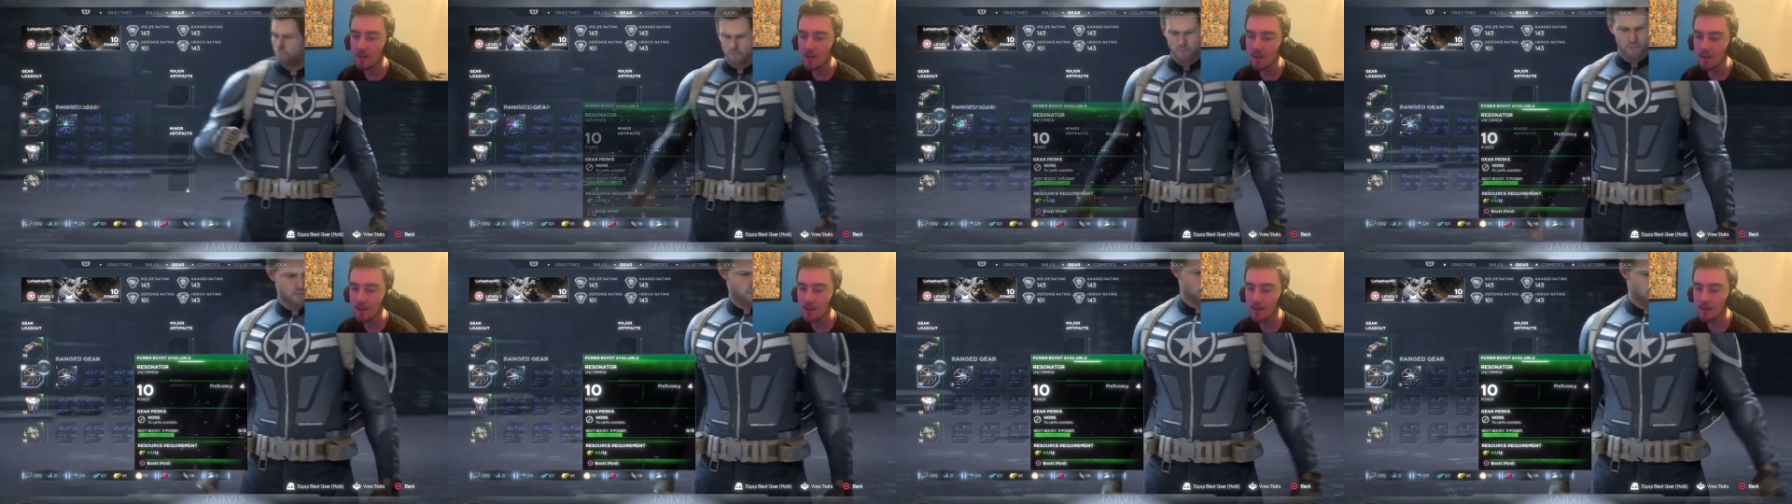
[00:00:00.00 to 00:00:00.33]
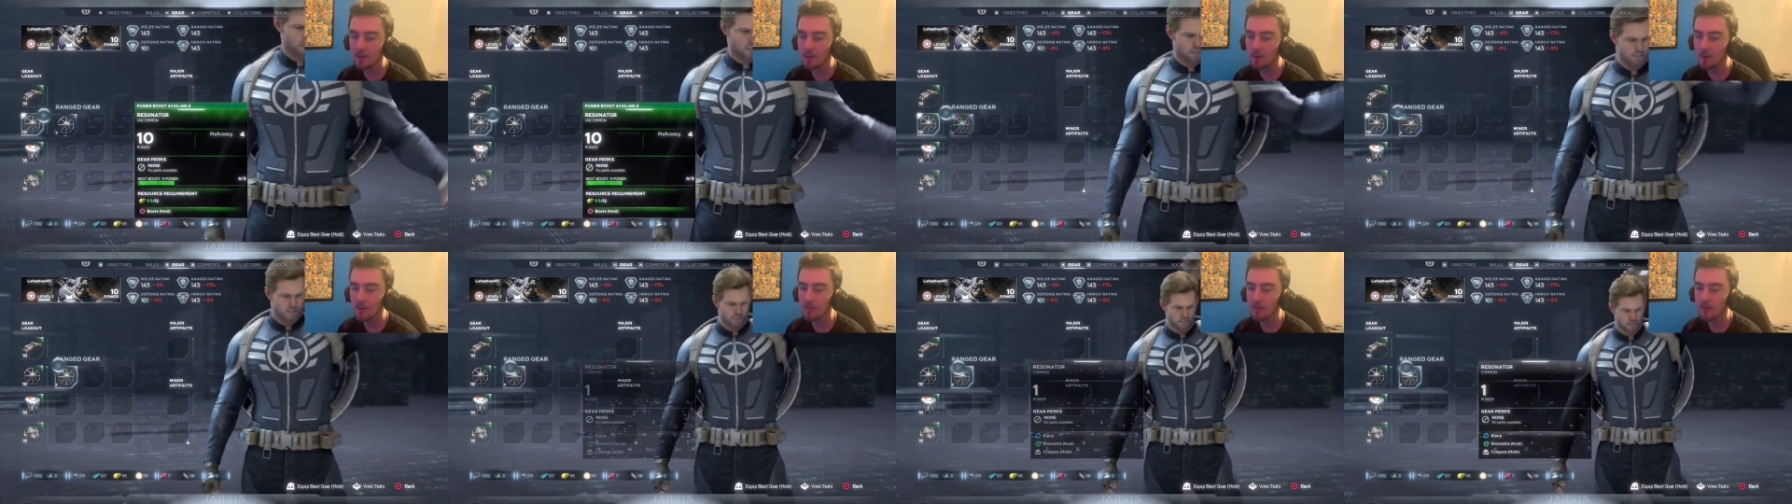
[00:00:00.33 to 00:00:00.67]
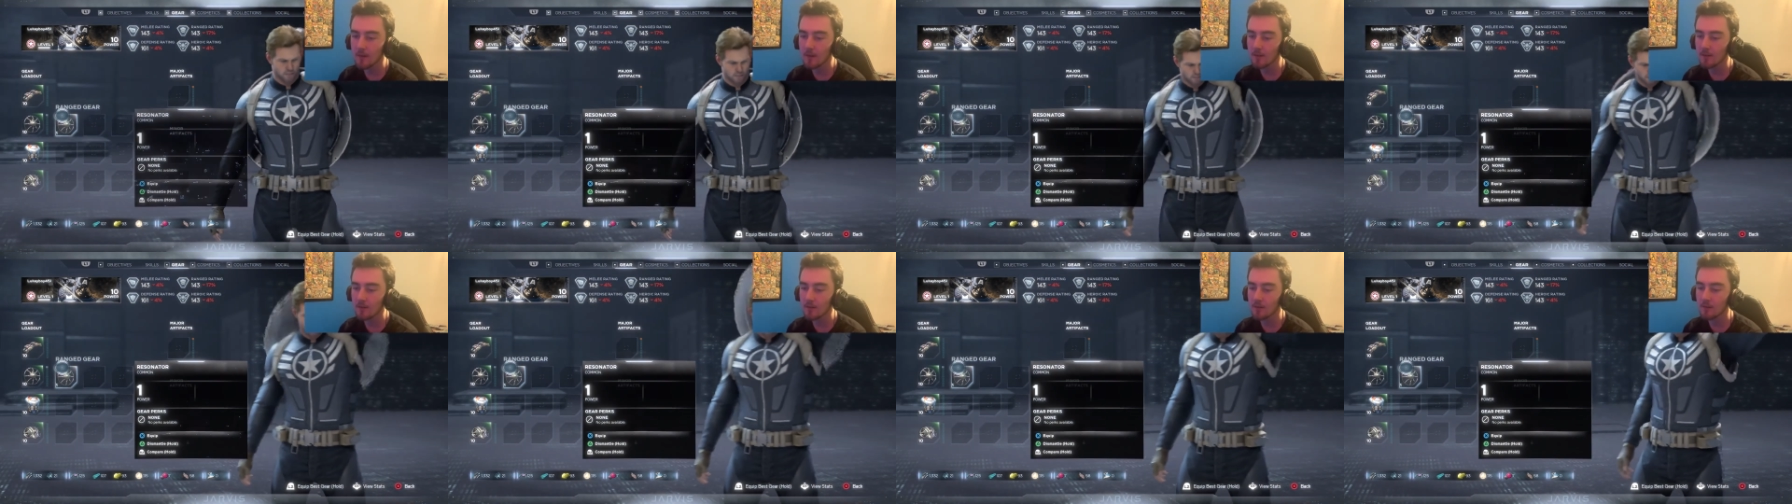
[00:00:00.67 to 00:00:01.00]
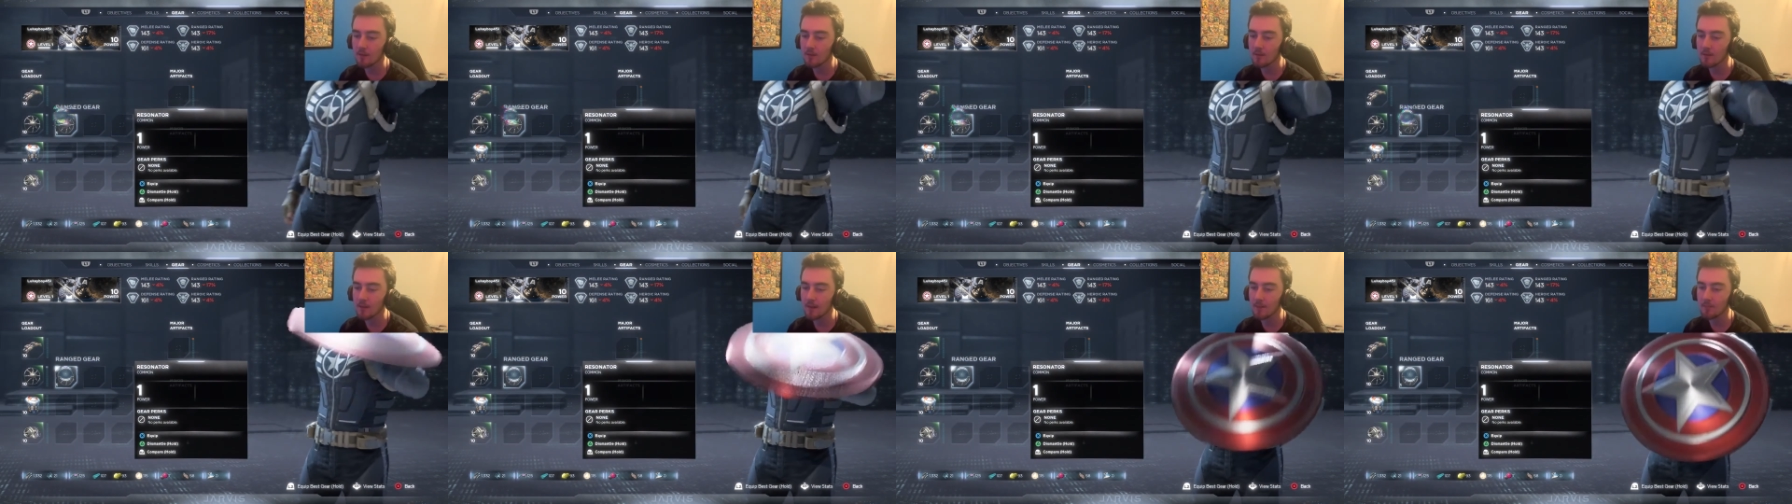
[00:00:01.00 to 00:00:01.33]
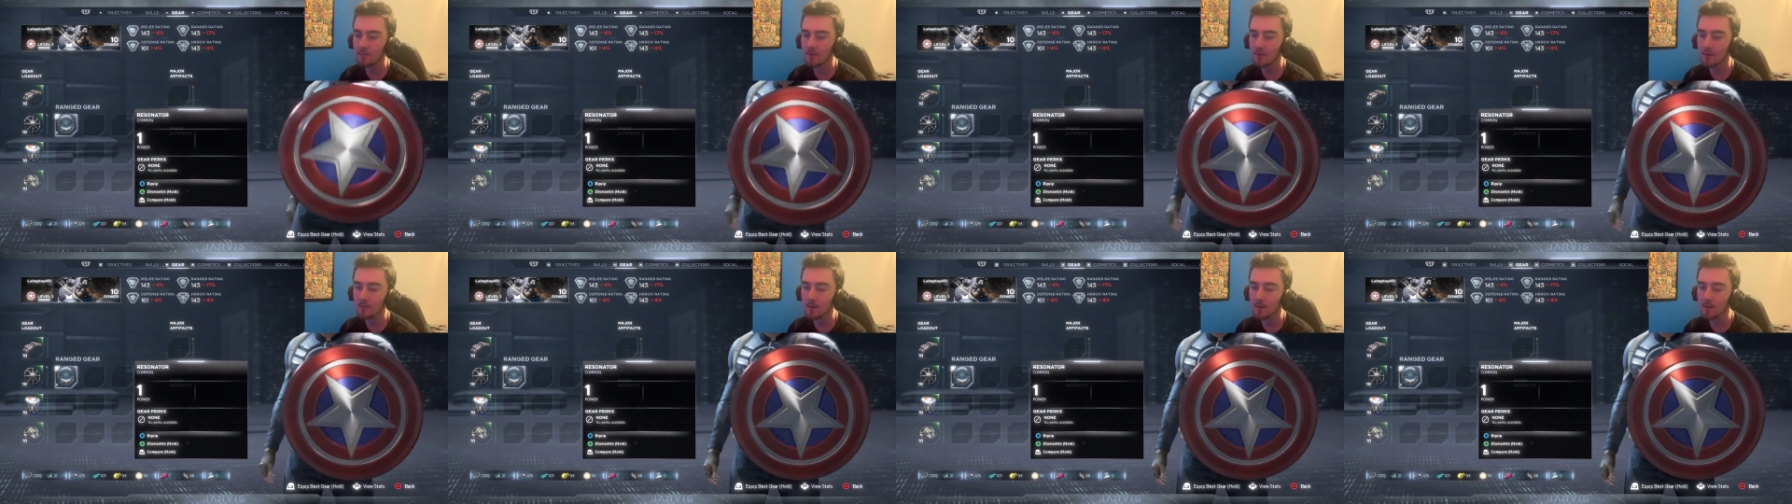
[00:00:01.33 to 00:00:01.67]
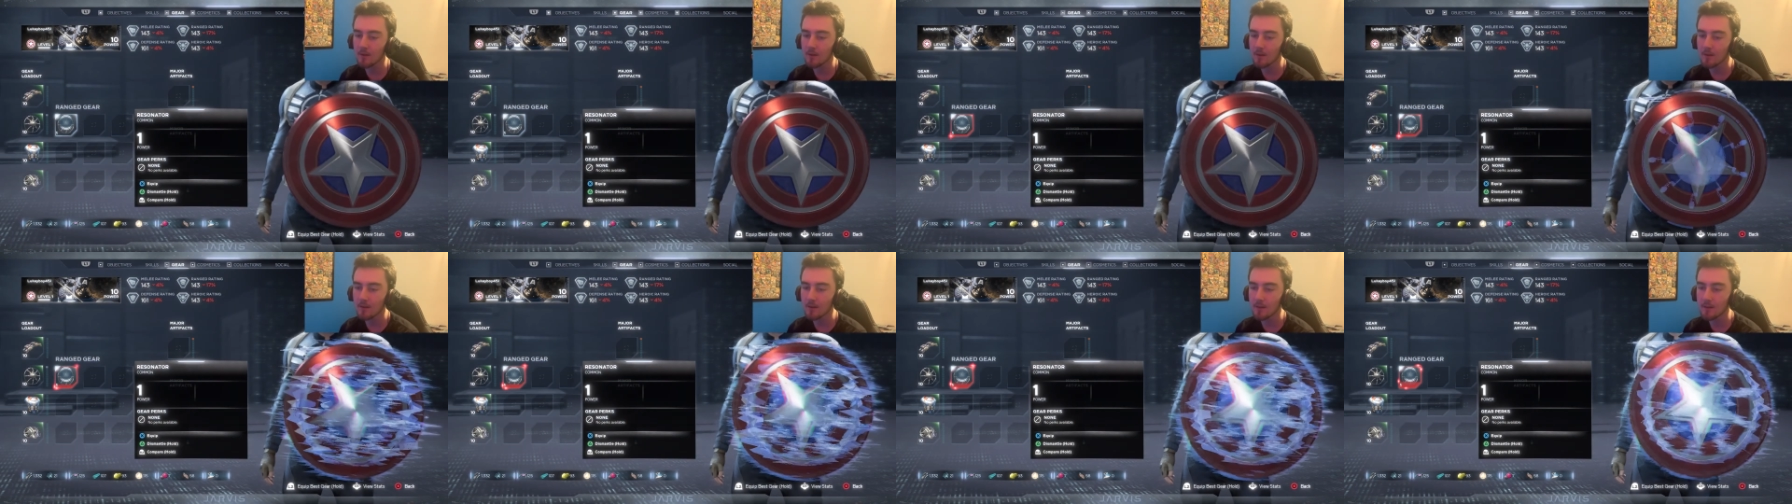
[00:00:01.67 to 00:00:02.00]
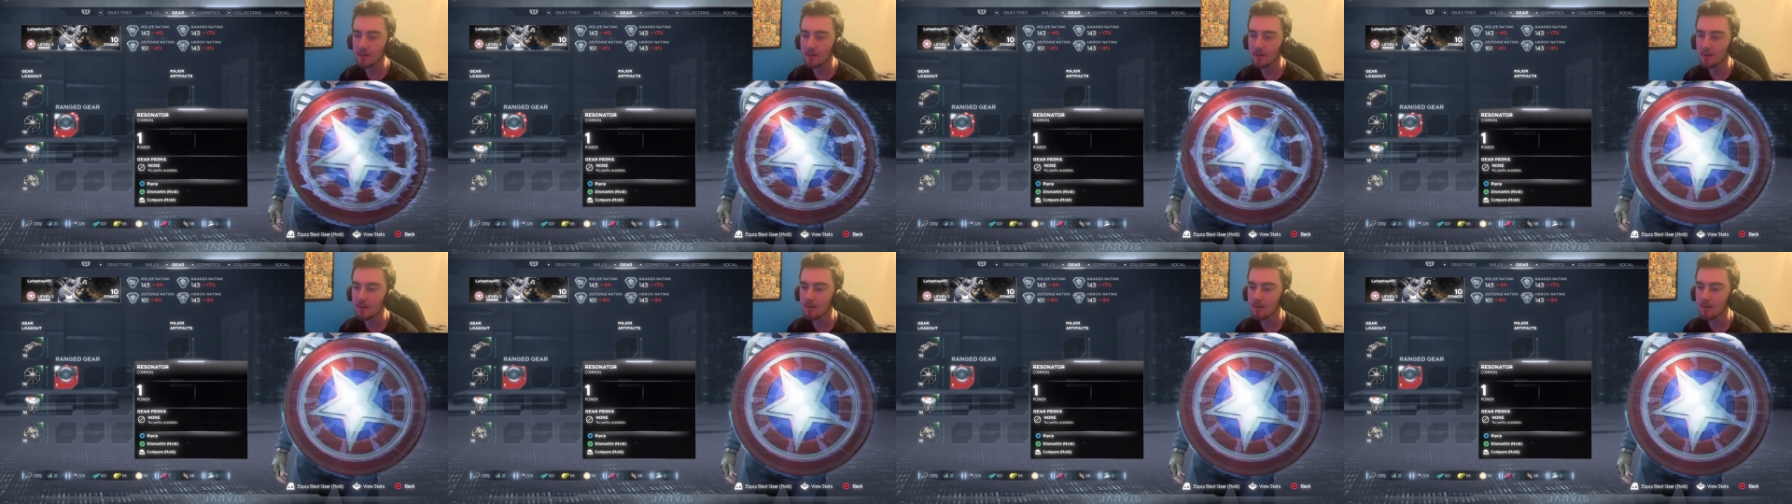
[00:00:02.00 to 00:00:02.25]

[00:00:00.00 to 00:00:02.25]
Like, oh my god, Captain America here.